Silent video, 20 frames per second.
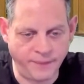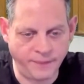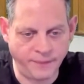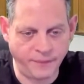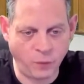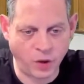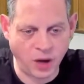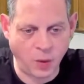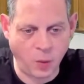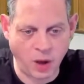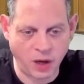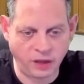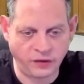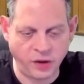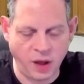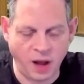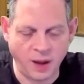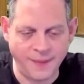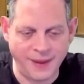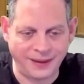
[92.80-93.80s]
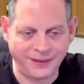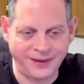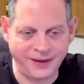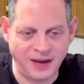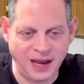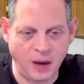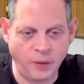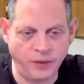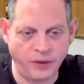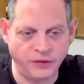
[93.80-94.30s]
what I want to talk about
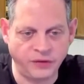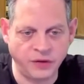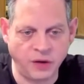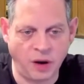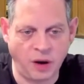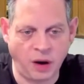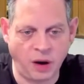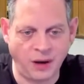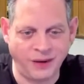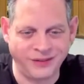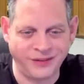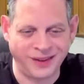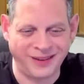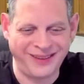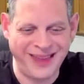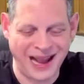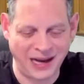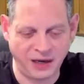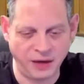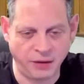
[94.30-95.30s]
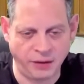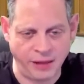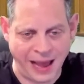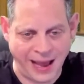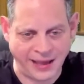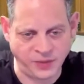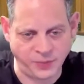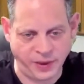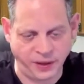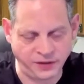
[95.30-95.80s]
today with this card is the technical
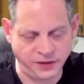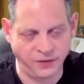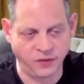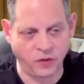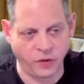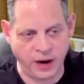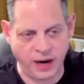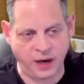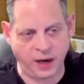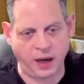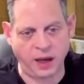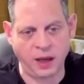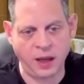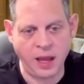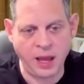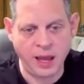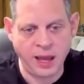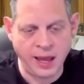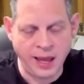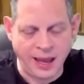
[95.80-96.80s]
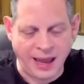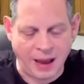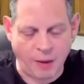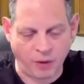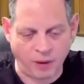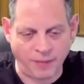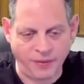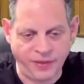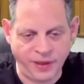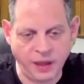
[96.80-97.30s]
aspects of grading. And what
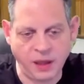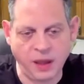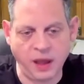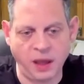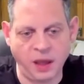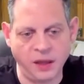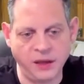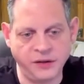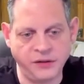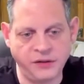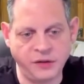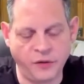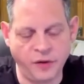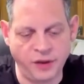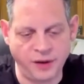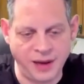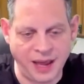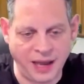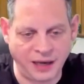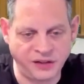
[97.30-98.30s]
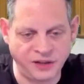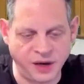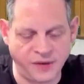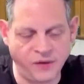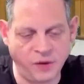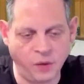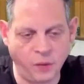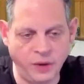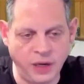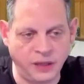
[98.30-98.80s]
I'm thinking is over the next
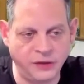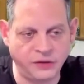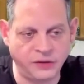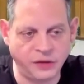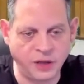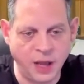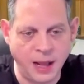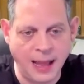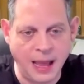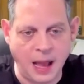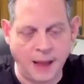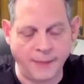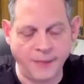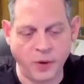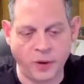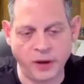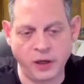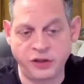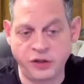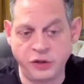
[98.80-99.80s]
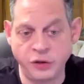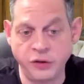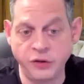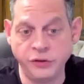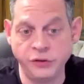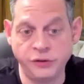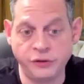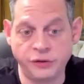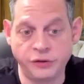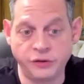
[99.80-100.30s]
several weeks, I'm going to
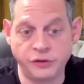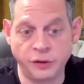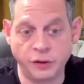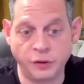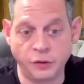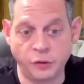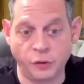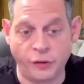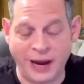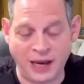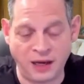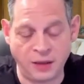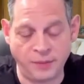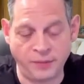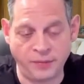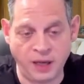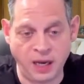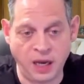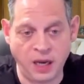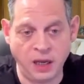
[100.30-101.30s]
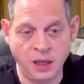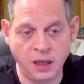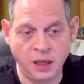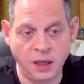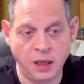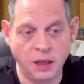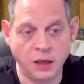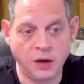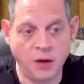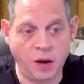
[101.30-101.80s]
choose randomly
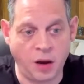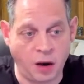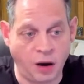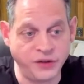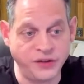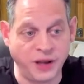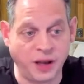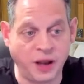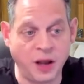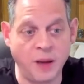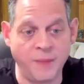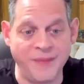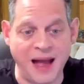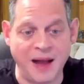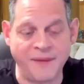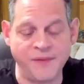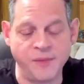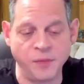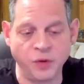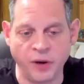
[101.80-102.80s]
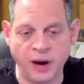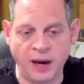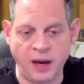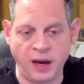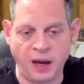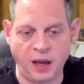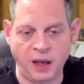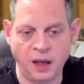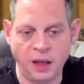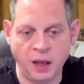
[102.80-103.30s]
cards that come back from
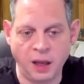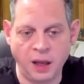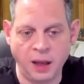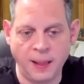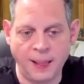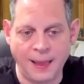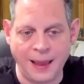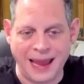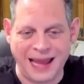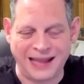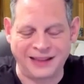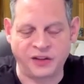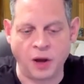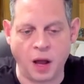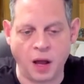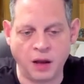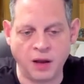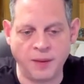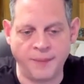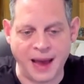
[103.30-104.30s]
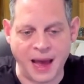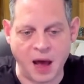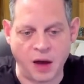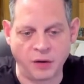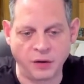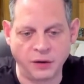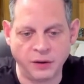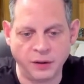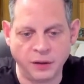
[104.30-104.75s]
grading and talk about